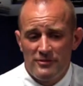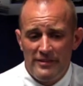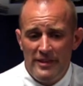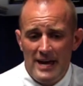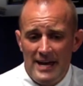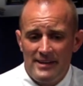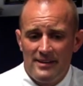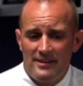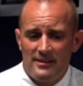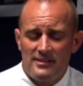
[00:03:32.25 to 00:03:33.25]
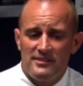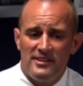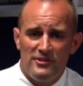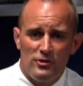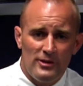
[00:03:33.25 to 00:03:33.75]
of that
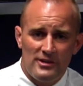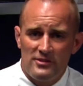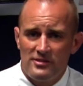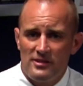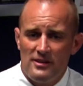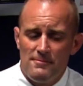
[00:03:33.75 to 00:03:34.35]
continuous,